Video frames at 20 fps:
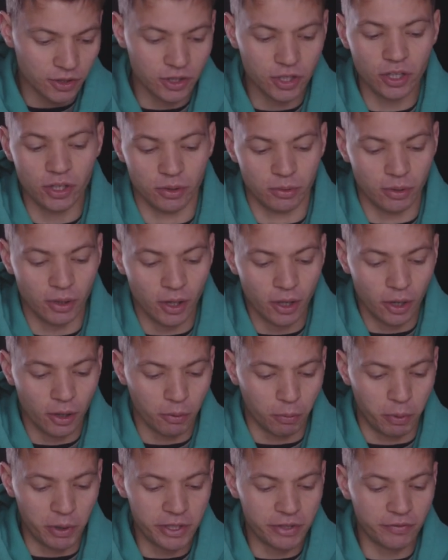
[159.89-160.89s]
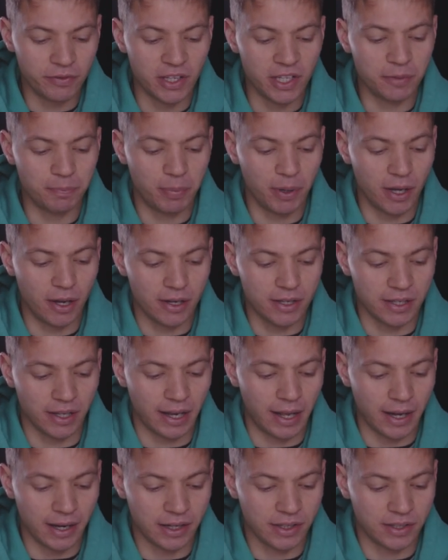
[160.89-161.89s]
Two, which of these birds
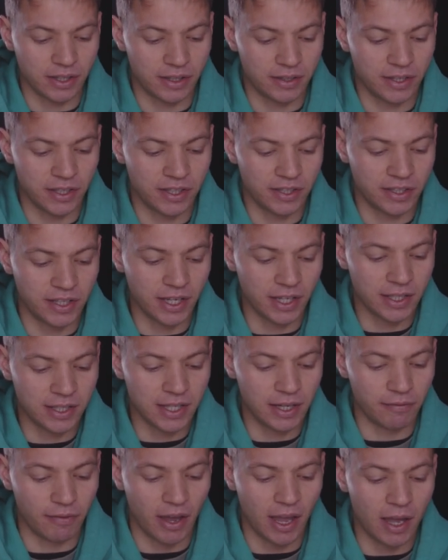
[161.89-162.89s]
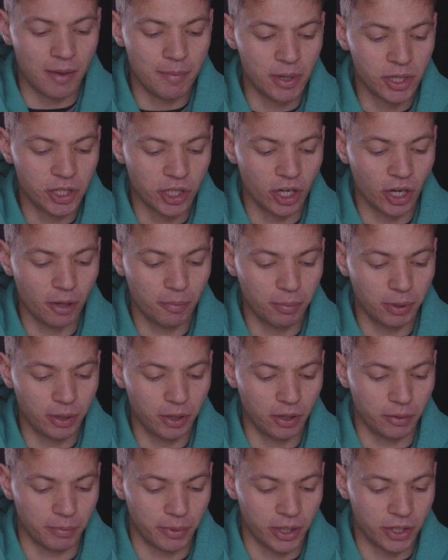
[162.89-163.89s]
lacks distinctive immature
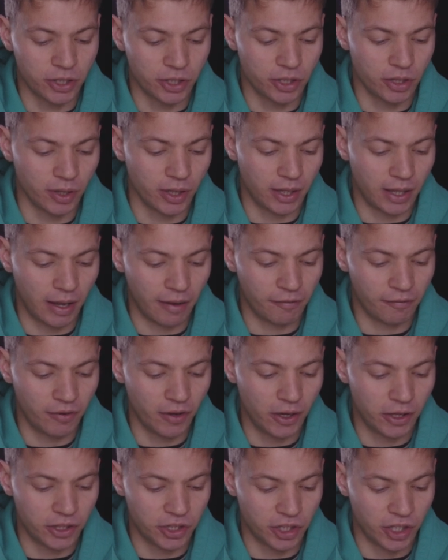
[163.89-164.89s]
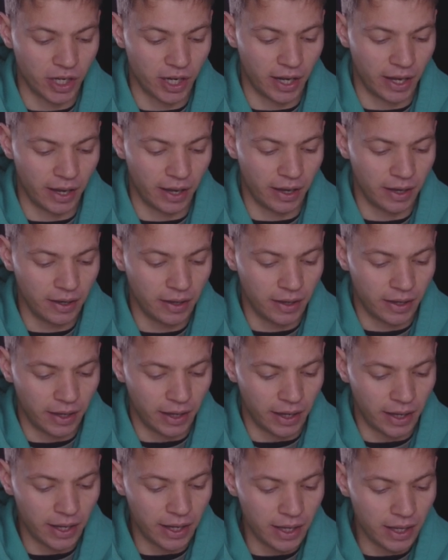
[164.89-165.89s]
plumage during their first year?
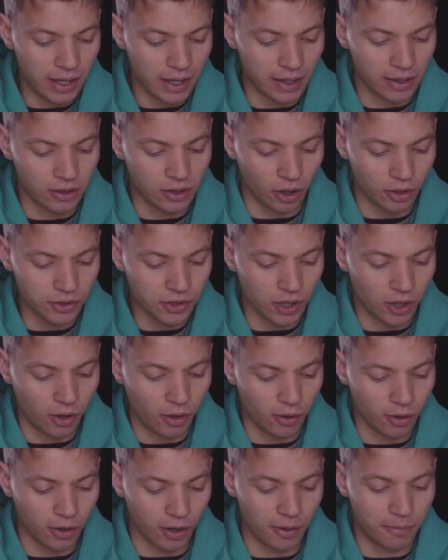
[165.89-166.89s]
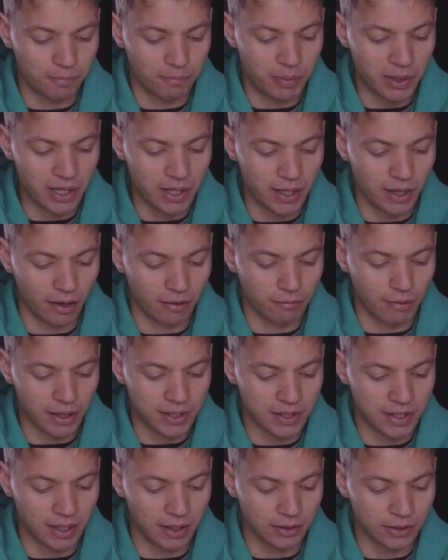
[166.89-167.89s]
A, goshawk, B,
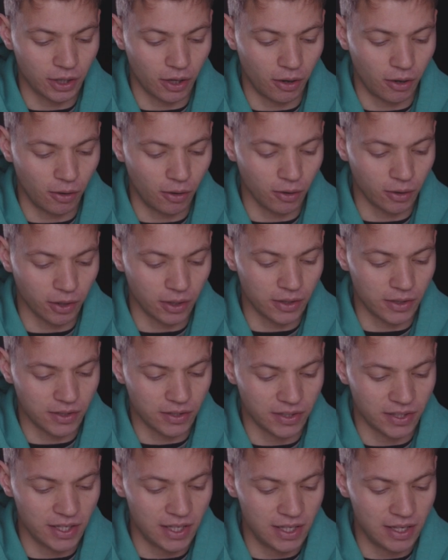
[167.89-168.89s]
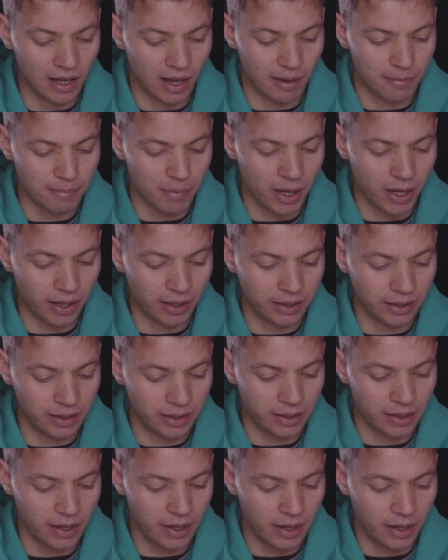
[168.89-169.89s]
red-tailed hawk, C,
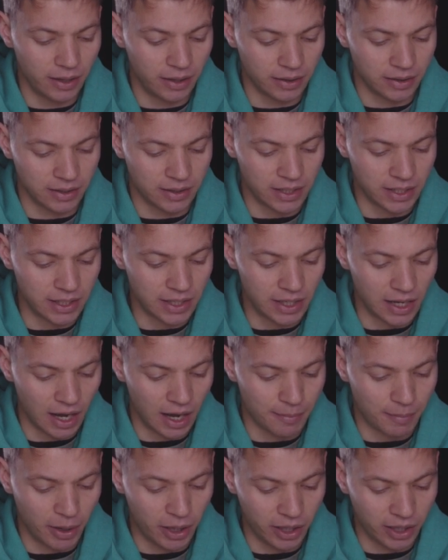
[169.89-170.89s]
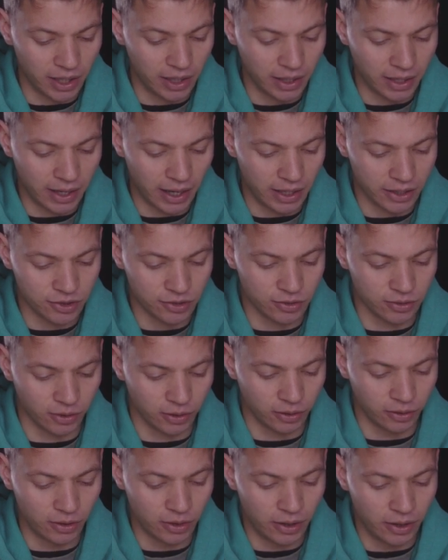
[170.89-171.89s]
merlin, D, American
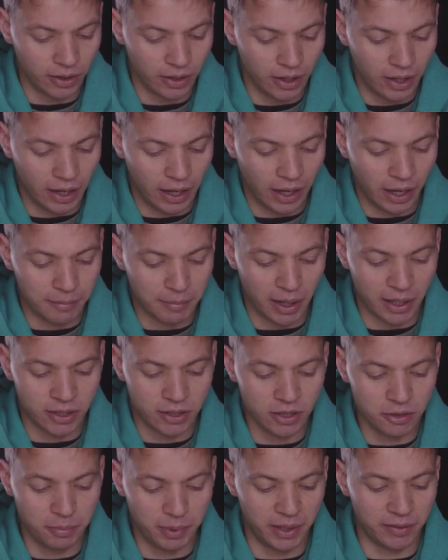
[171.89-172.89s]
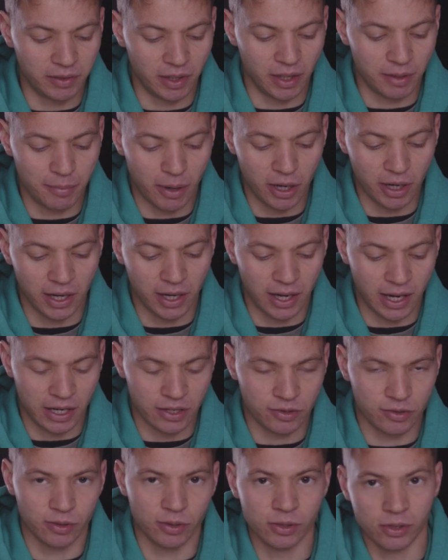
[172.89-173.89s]
kestrel. I do believe that American
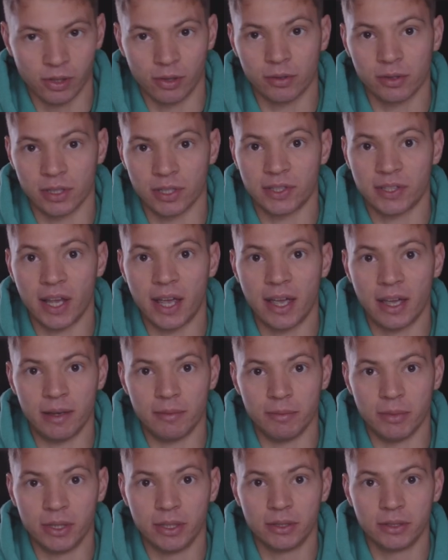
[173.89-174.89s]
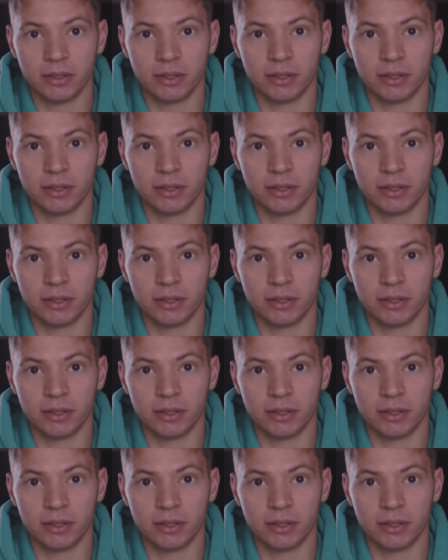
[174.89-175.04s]
kestrels look the same